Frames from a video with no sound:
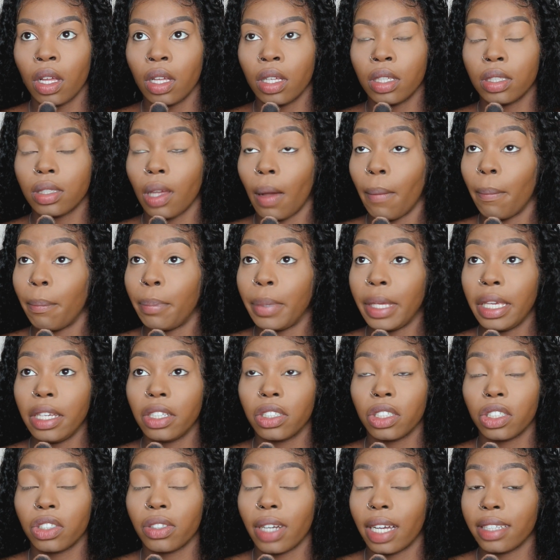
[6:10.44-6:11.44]
Some bee
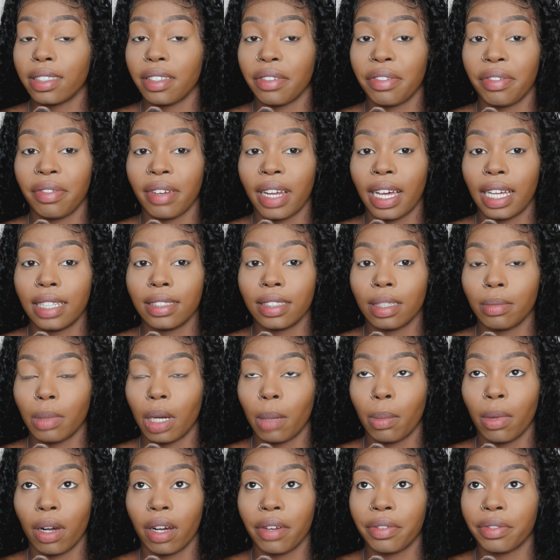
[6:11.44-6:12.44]
just tried to fly into
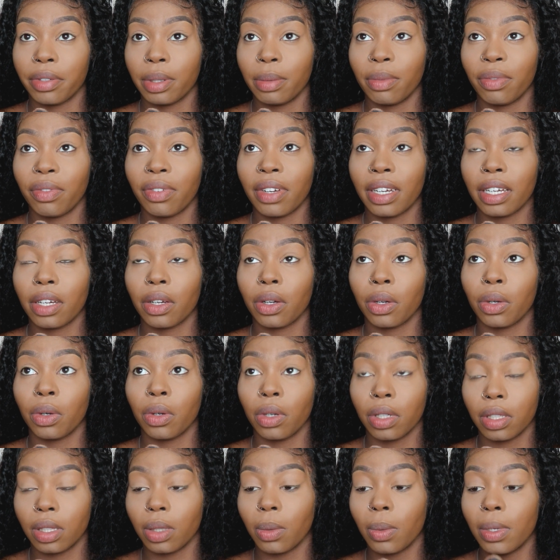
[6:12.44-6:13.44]
my bathroom. Thank
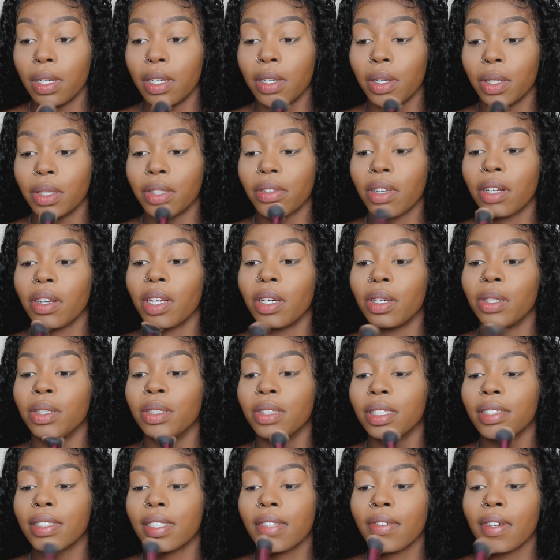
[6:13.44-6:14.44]
God the window's
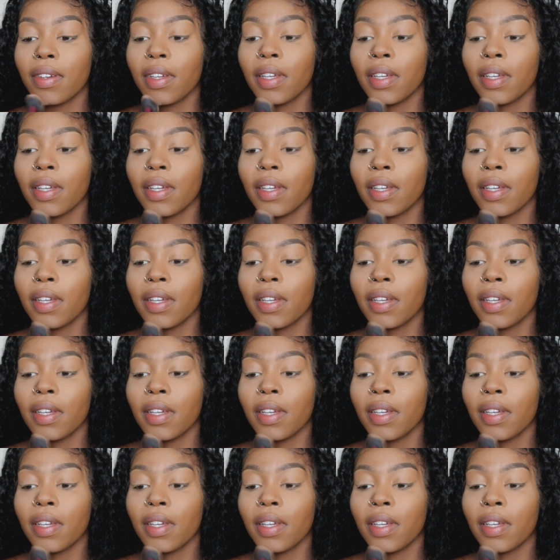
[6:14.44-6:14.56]
closed.